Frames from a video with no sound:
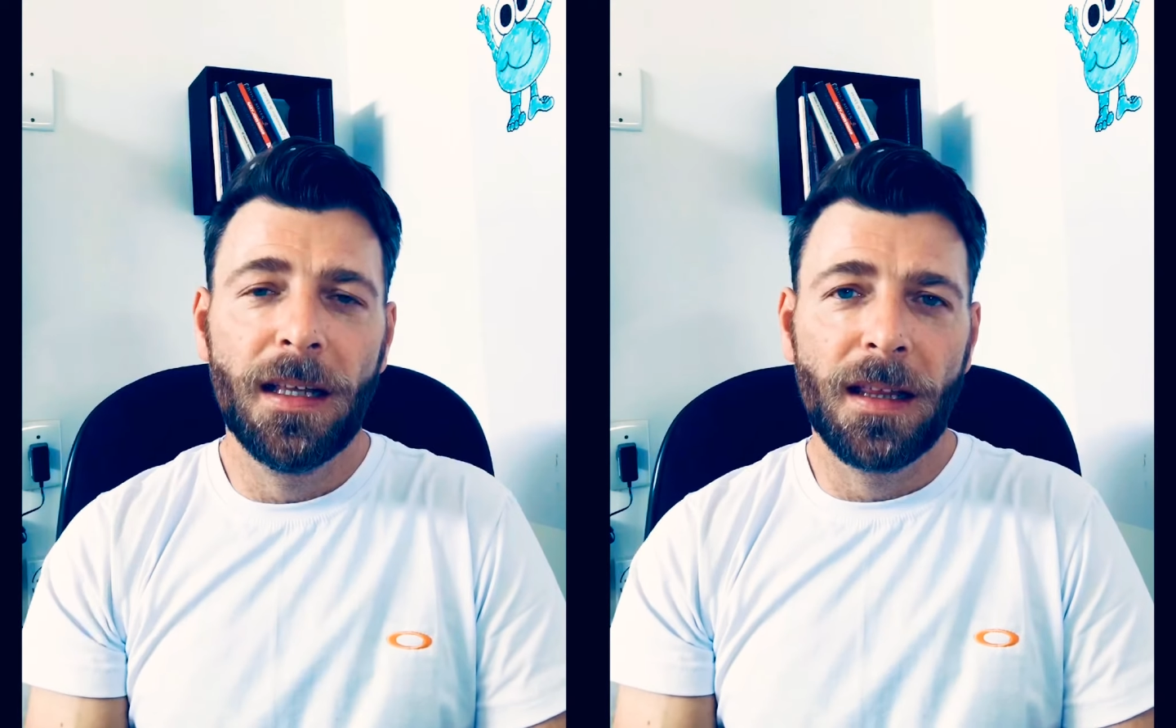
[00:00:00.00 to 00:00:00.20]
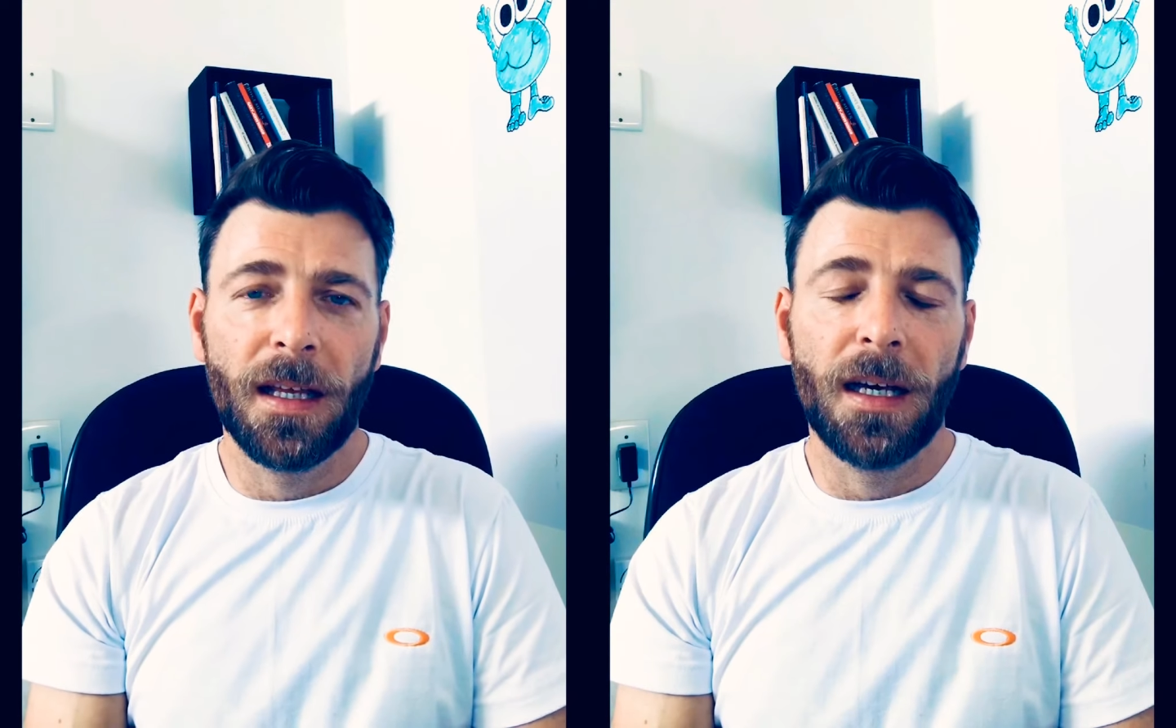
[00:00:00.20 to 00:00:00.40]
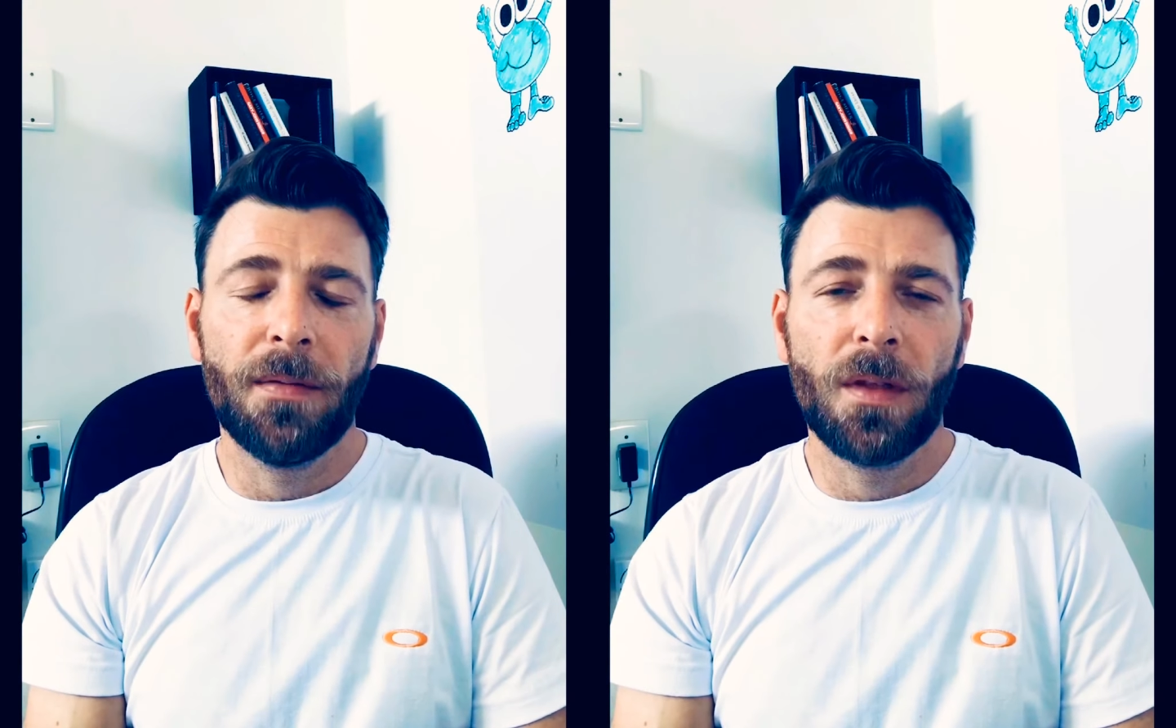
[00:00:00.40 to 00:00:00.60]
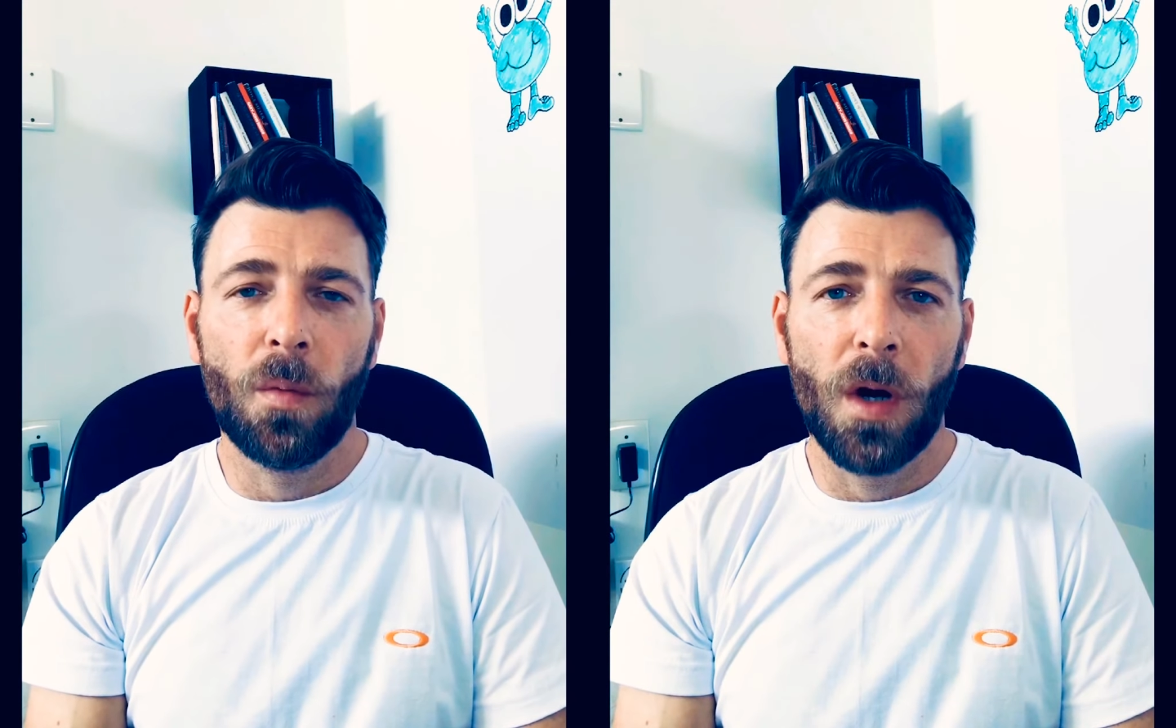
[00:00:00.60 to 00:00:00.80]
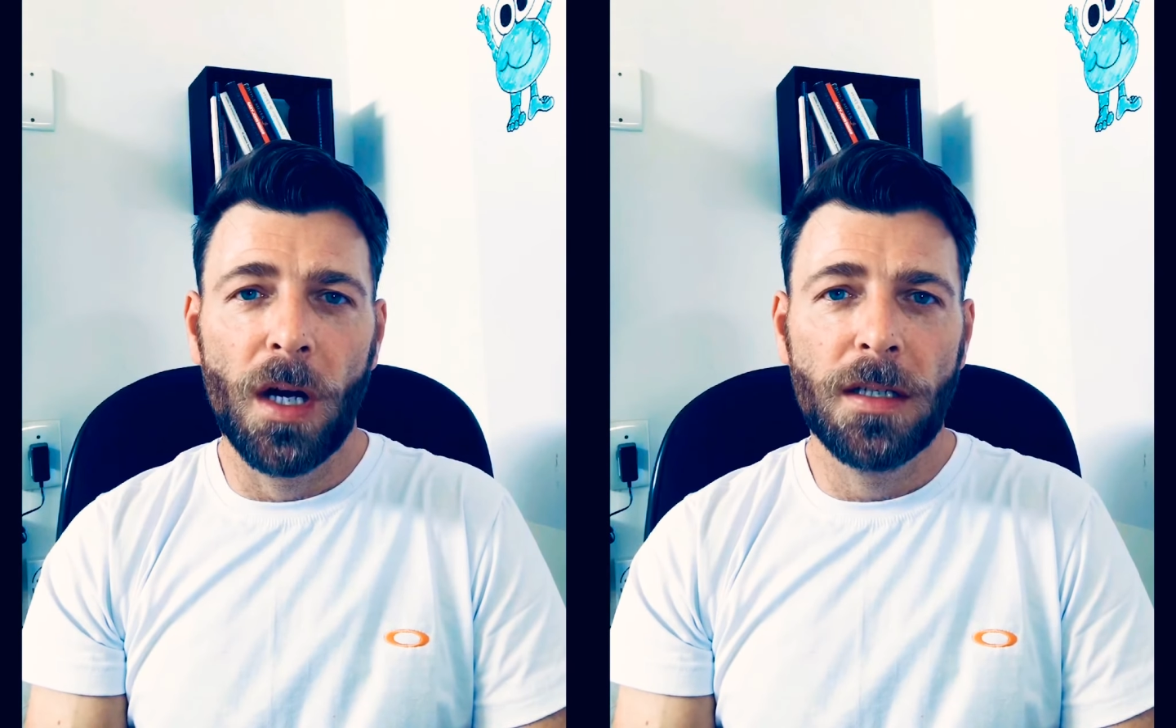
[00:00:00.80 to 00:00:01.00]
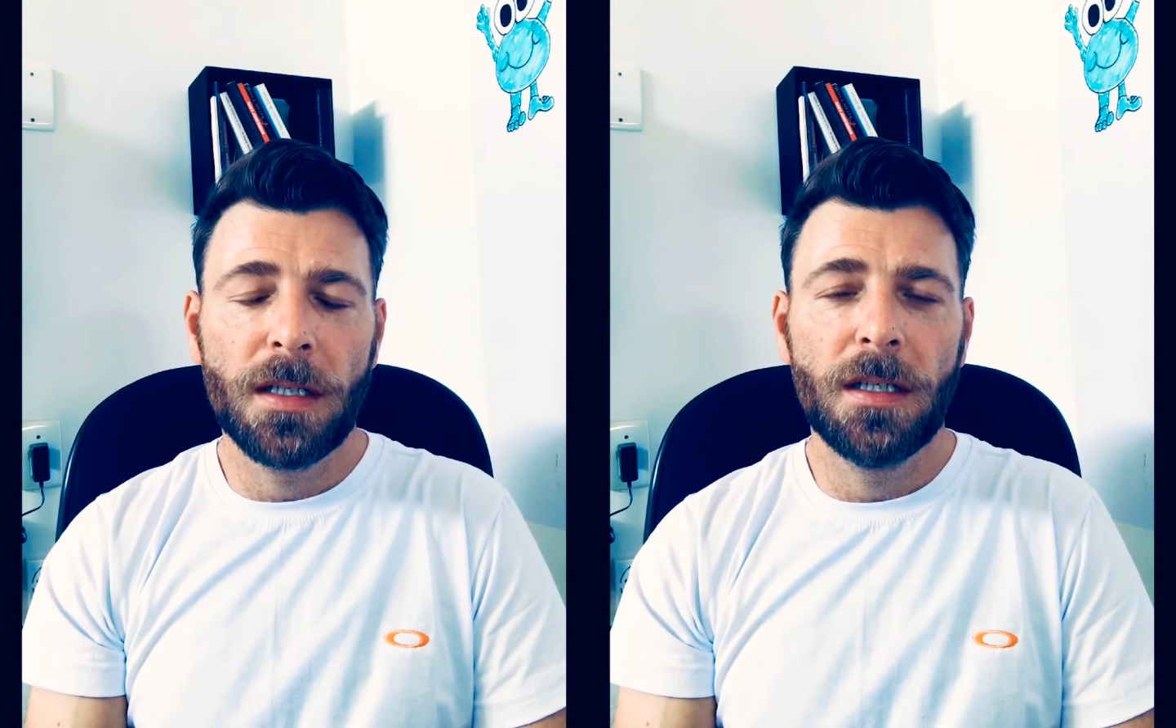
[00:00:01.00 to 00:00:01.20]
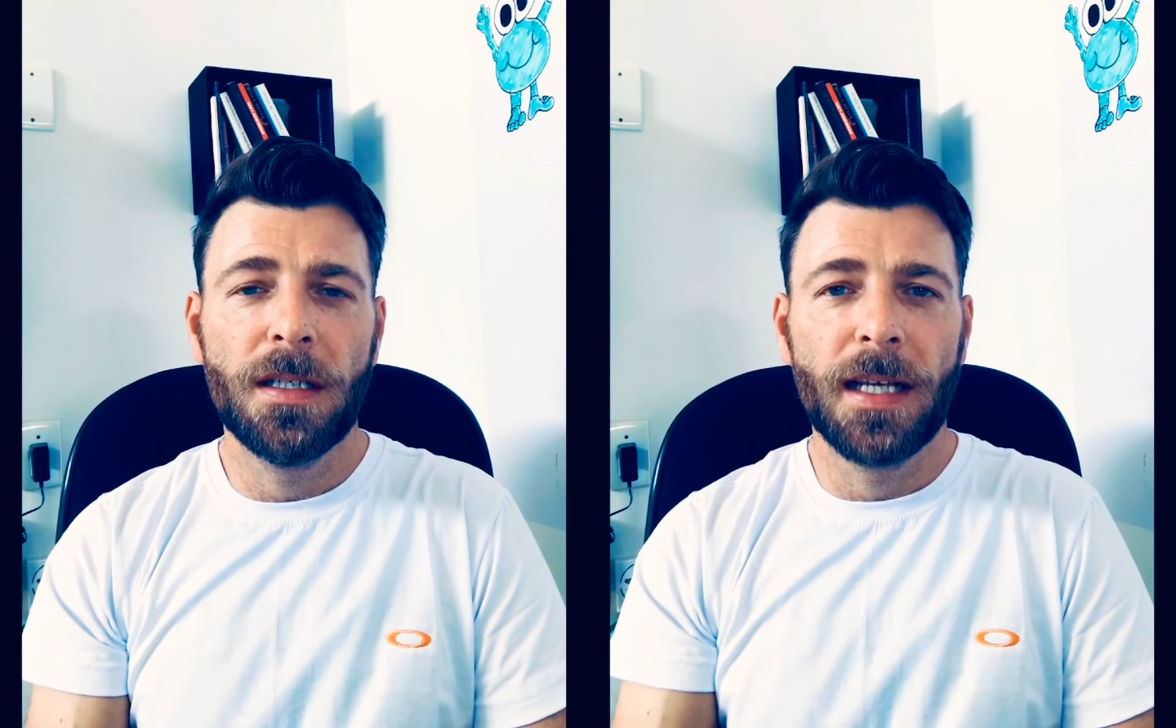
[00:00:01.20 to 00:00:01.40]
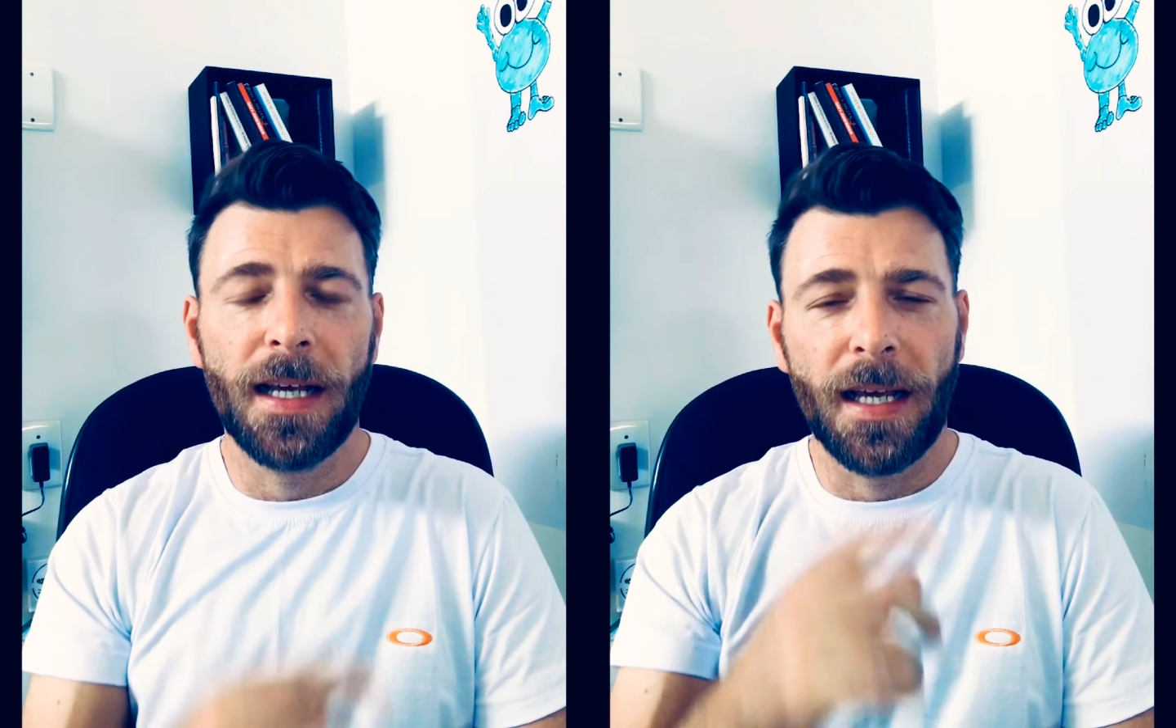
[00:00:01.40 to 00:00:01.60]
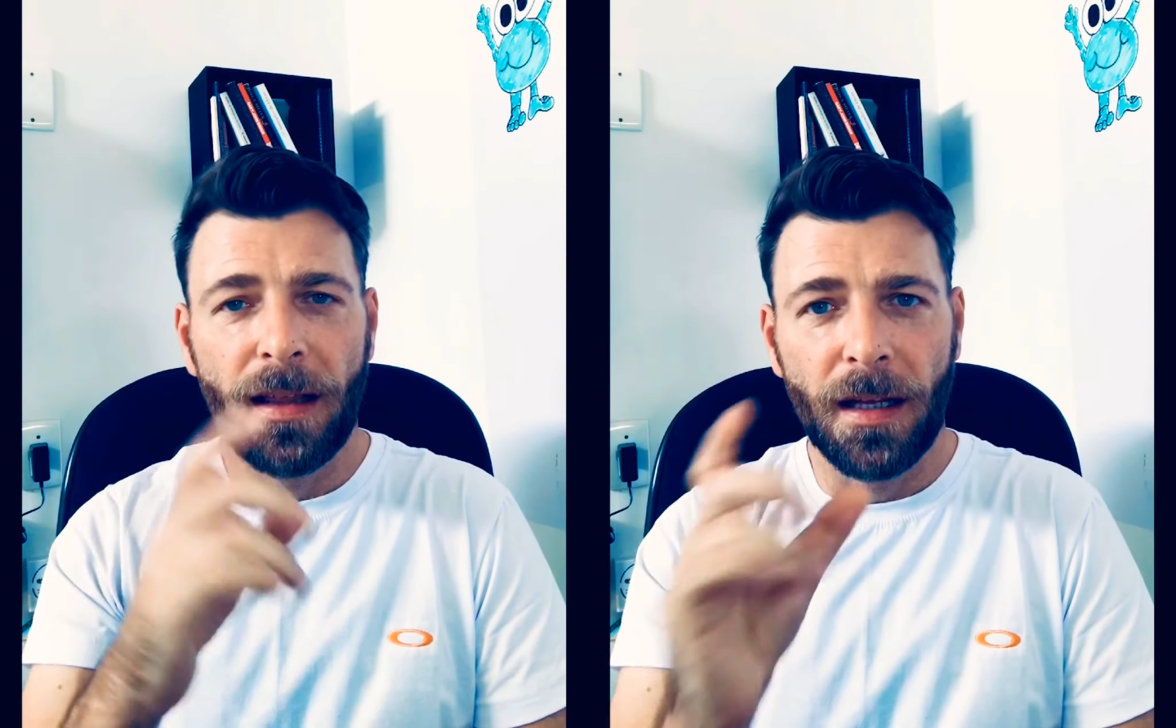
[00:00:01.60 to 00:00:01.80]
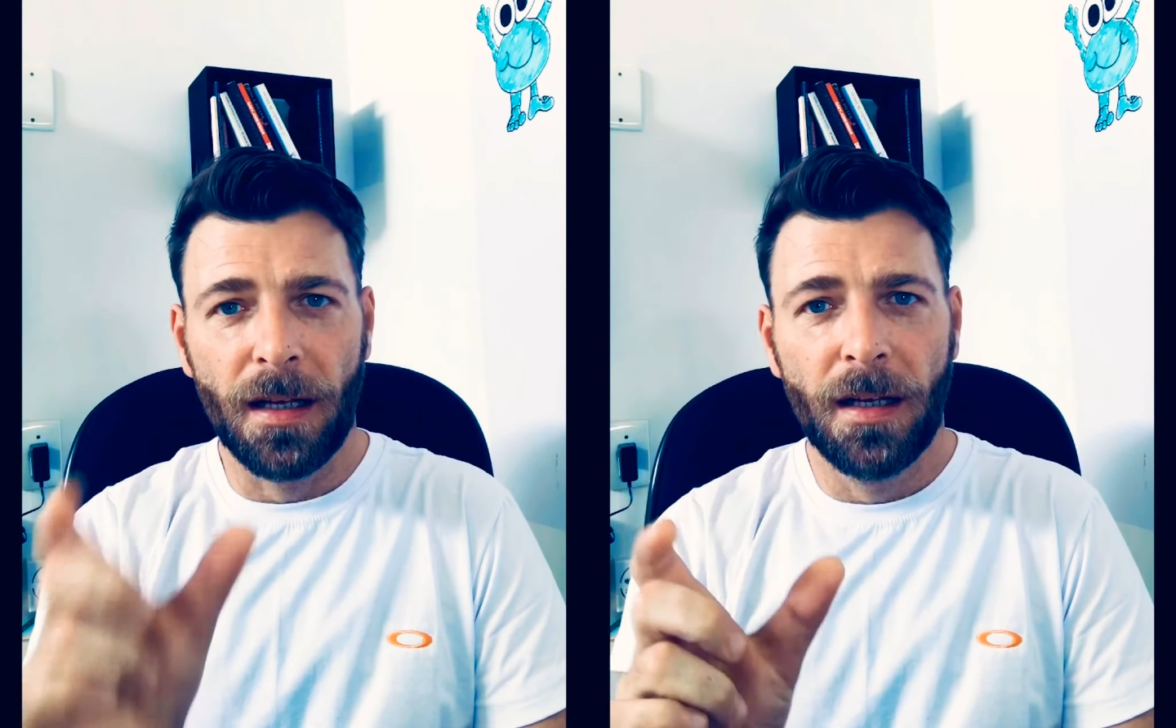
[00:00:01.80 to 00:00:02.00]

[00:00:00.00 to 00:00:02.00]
the words, you see it in